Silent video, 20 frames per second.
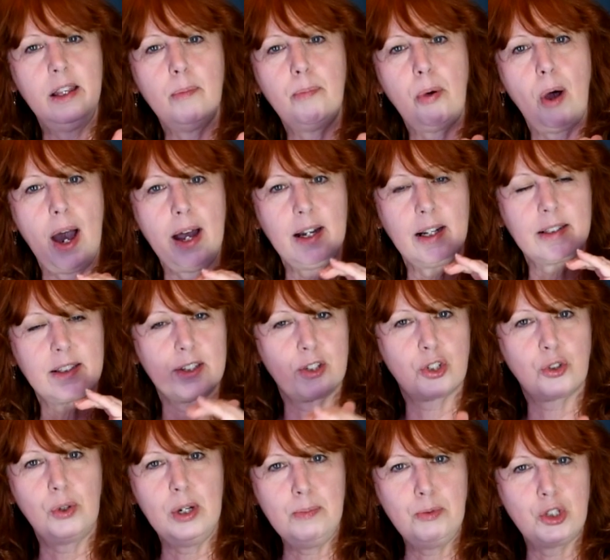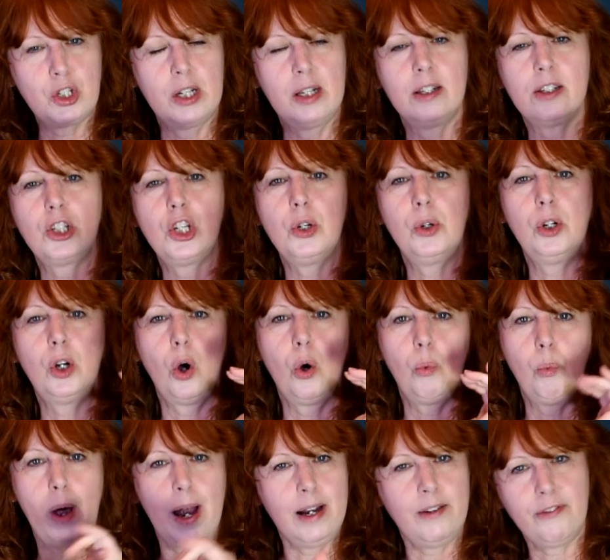the product description. So you can go
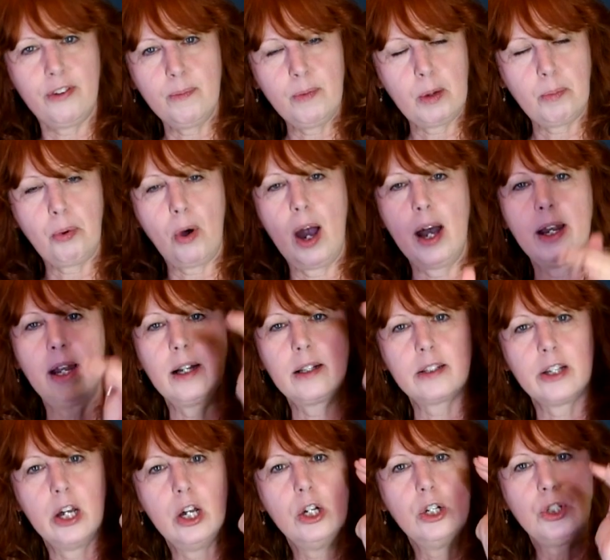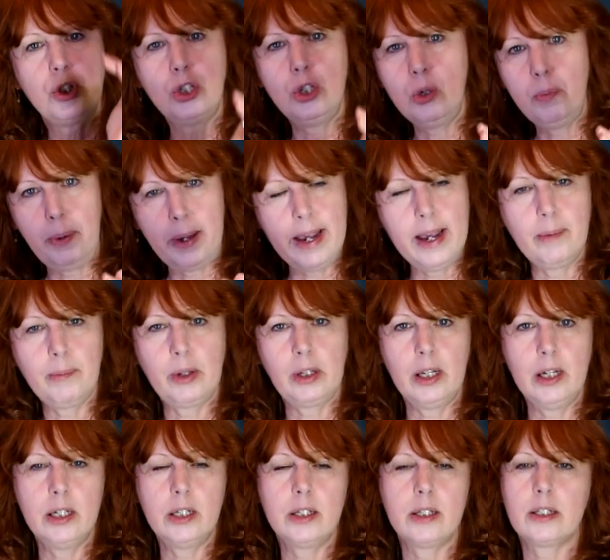right from the product to
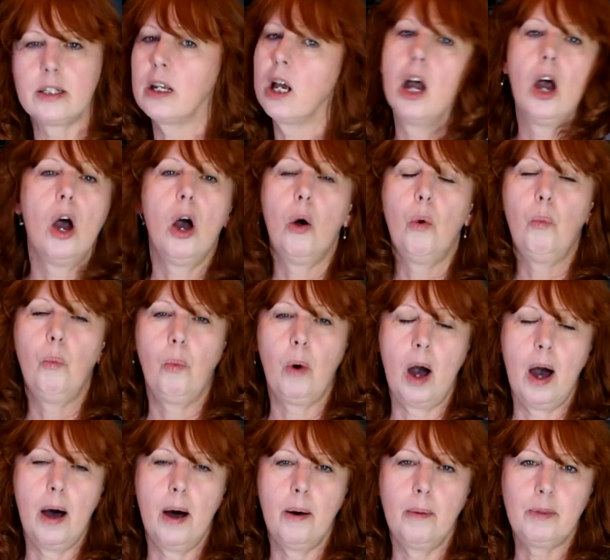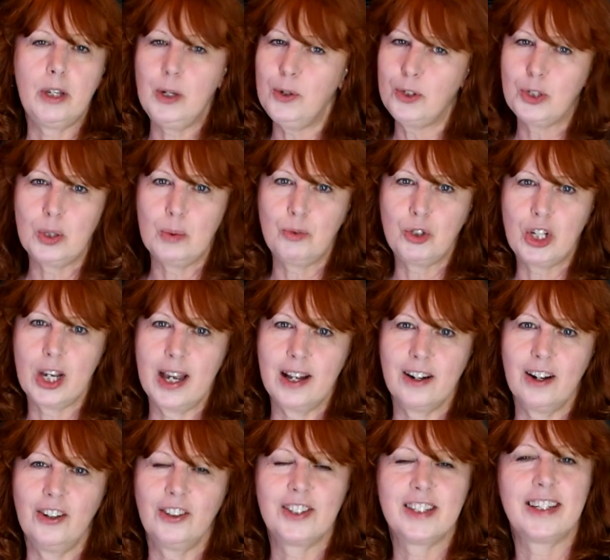Pamela's YouTube
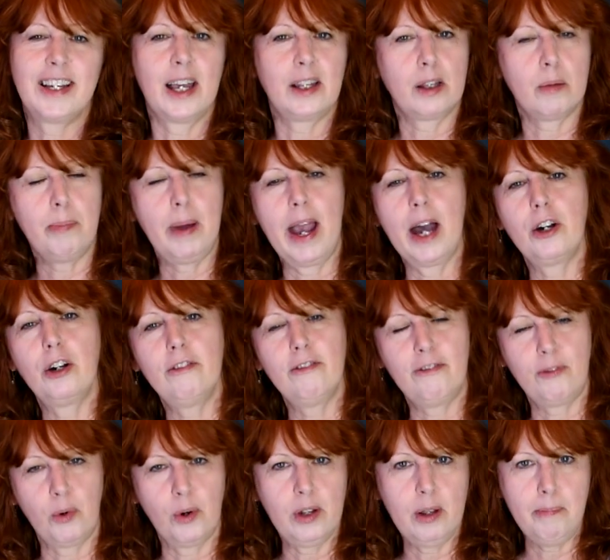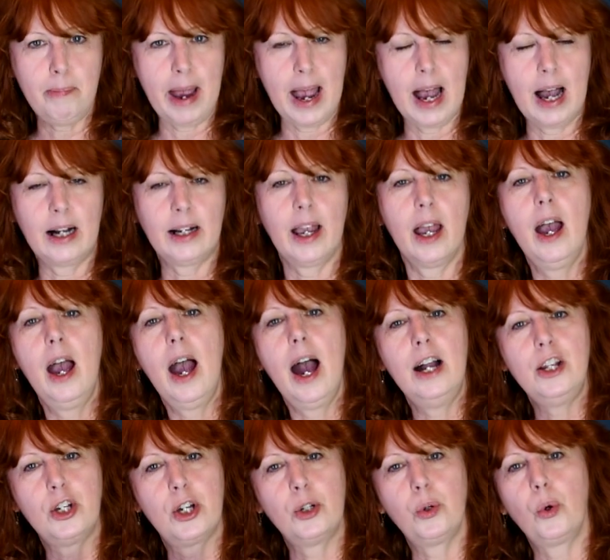channel to get the pattern for the bag,
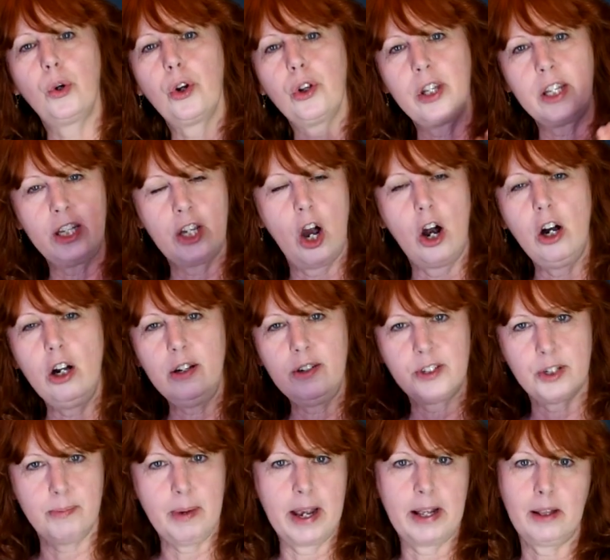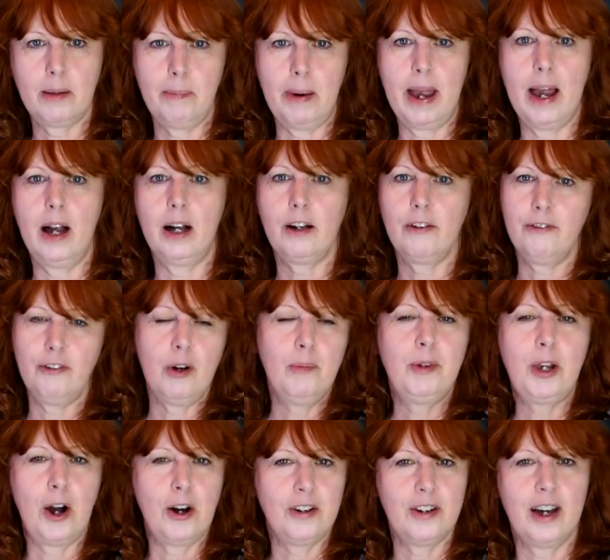and you can order the yarn to make the bag from
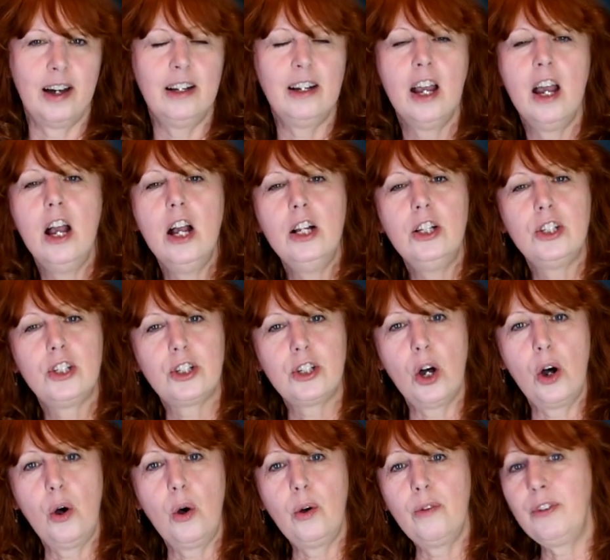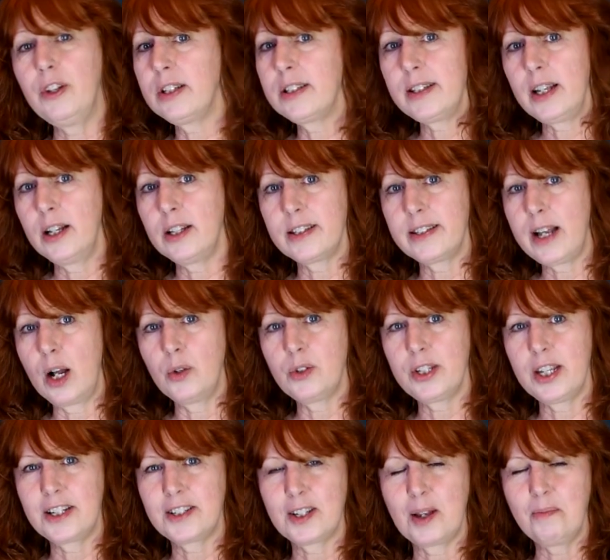Yarn Nut. So if this sounds
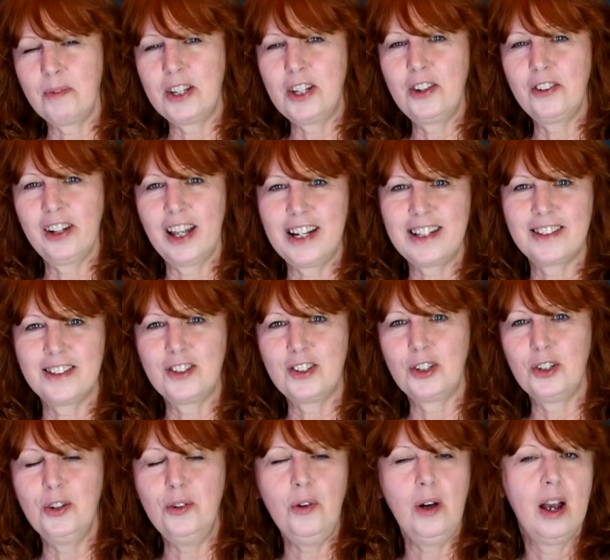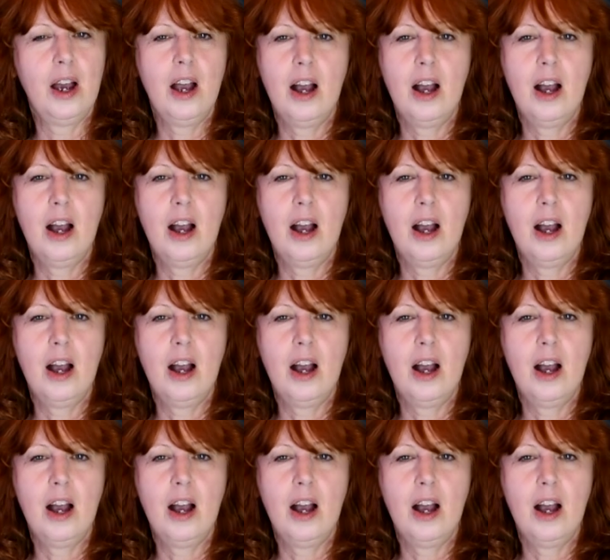like something you'd like to do,